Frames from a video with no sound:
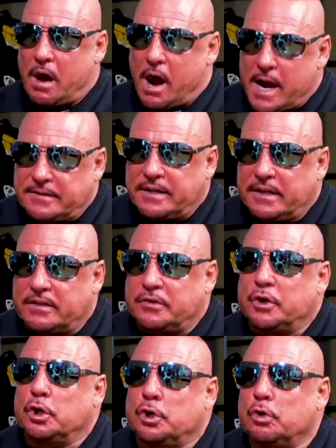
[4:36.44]
I think
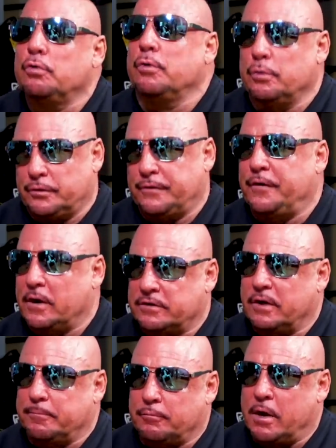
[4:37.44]
that the gurus f
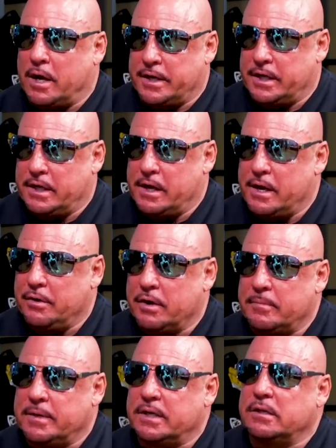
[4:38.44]
up Ronnie. You know what
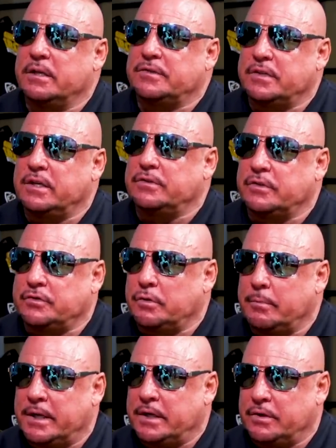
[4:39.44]
I mean? Listening to too
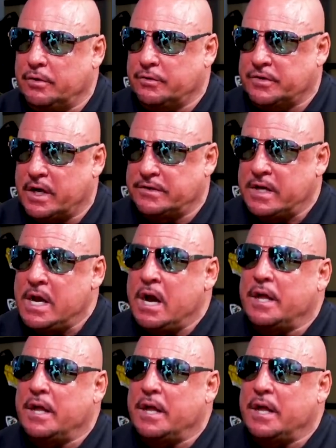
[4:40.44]
many of those guys.